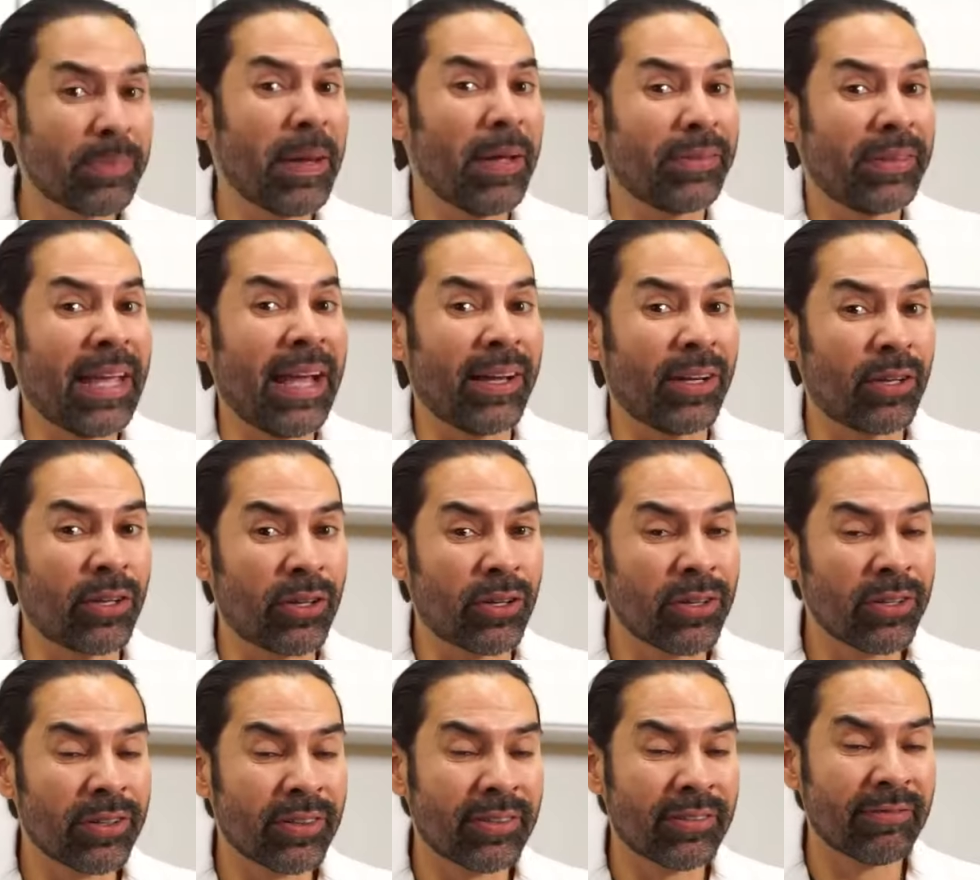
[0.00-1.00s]
about that
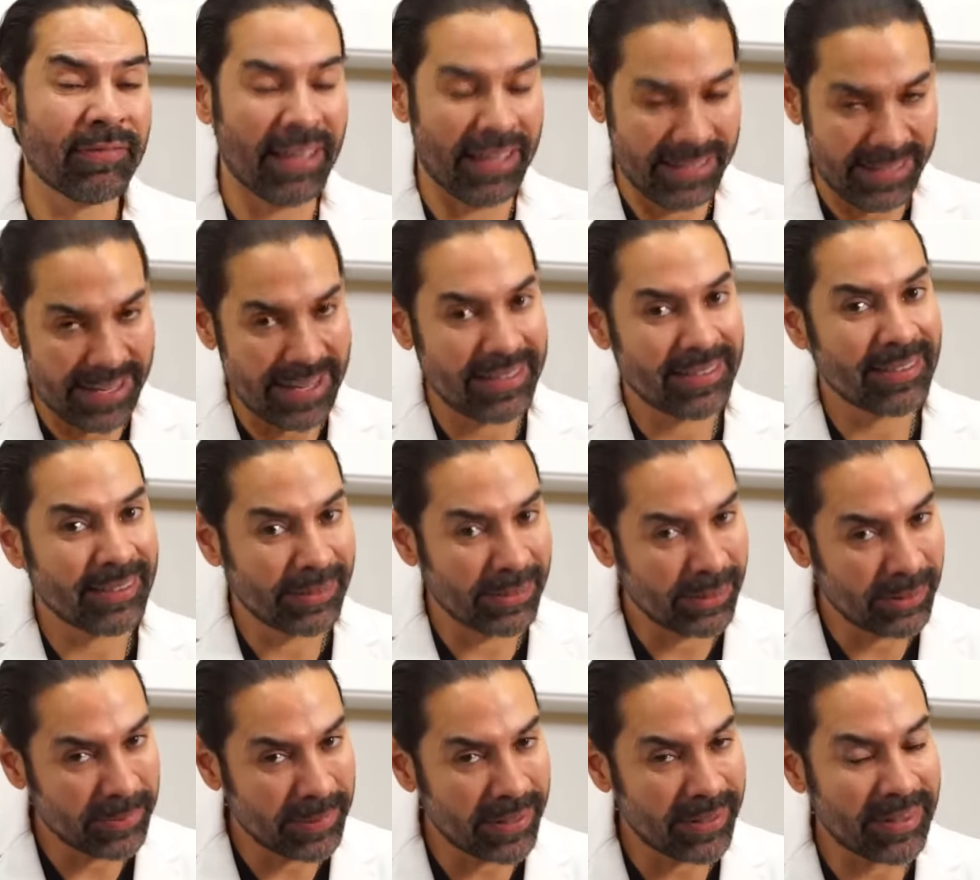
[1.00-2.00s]
girth, and yes, a
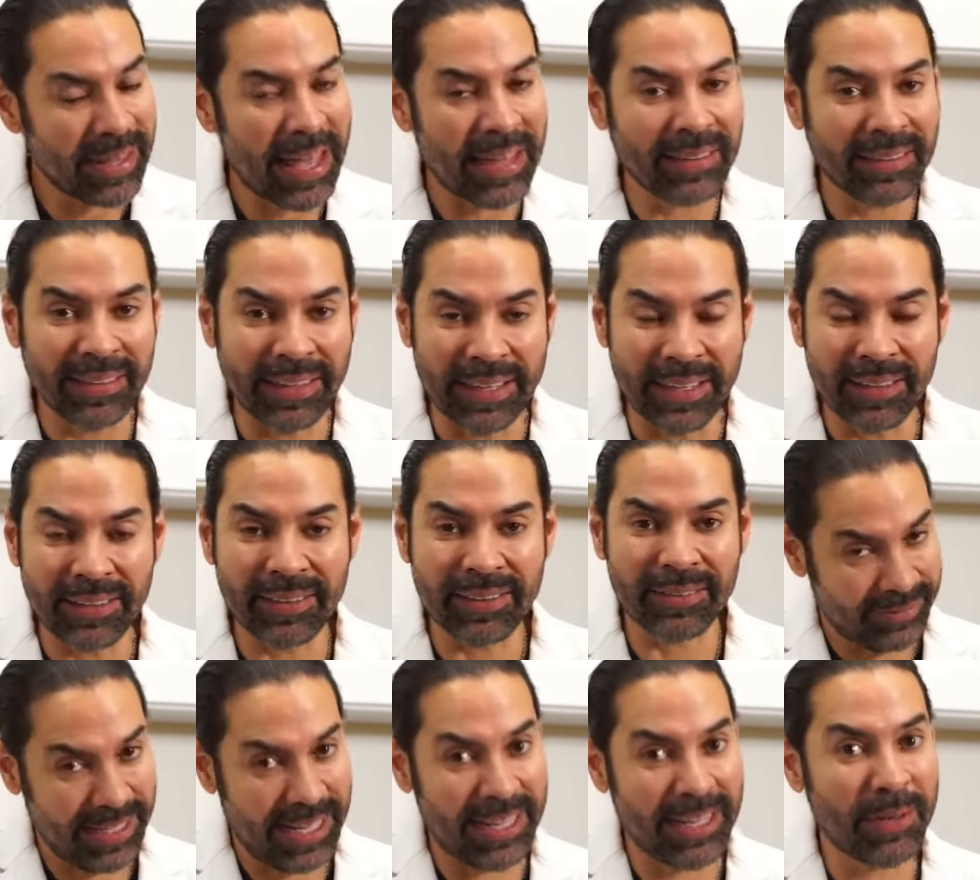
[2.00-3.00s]
little bit of that
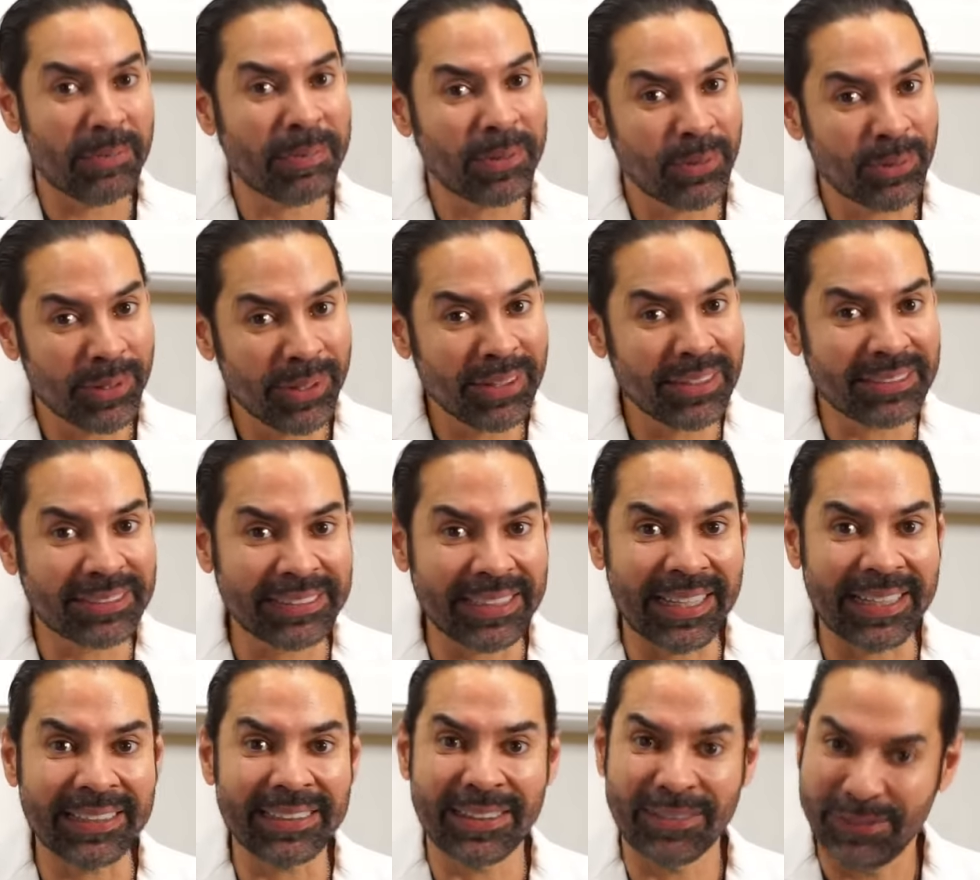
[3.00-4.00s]
length. Take up the real
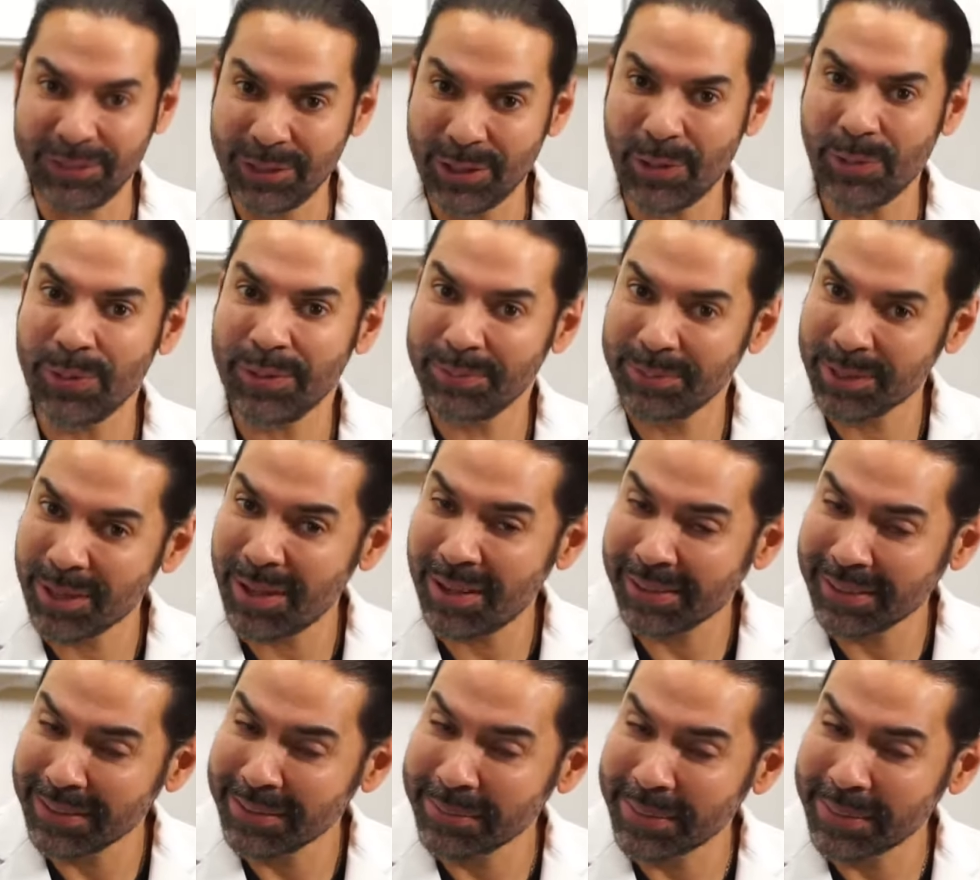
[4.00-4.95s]
estate, if you know what I'm talking